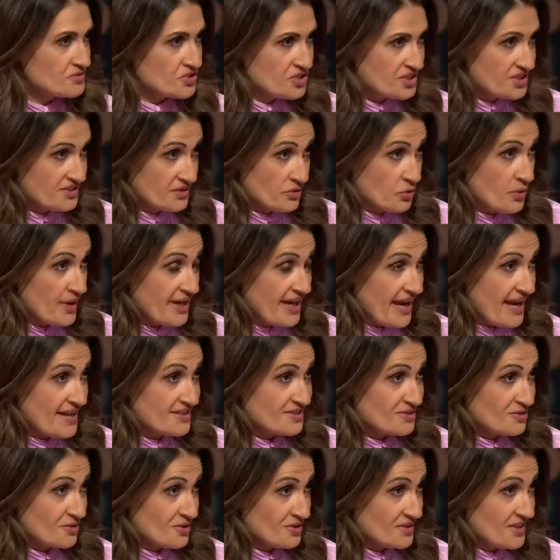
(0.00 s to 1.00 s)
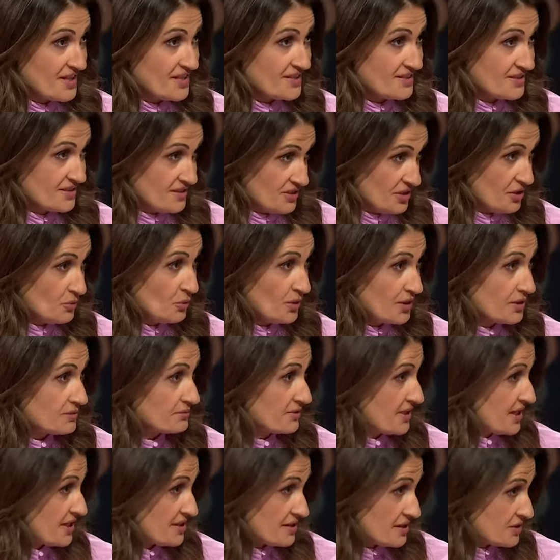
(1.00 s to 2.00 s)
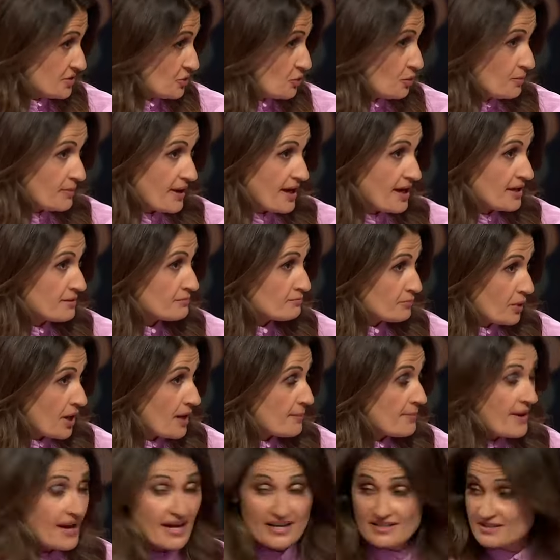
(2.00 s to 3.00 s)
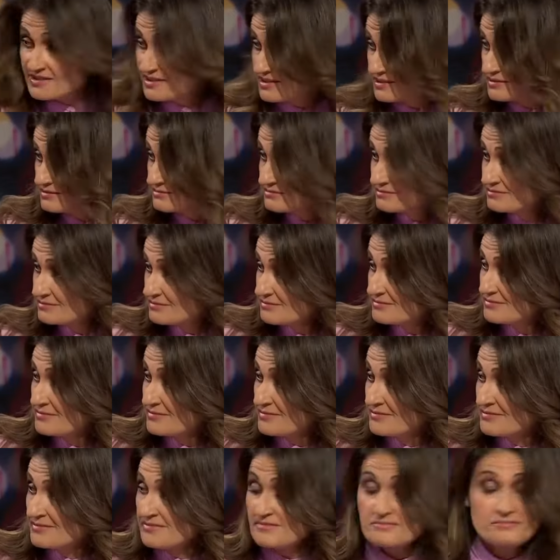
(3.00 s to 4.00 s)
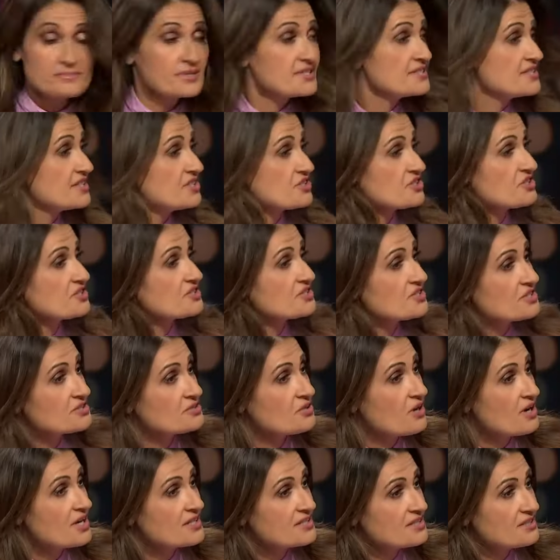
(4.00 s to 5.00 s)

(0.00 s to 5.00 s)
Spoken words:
Just quick answer on this. Do you want to get to a bipartisan position to try and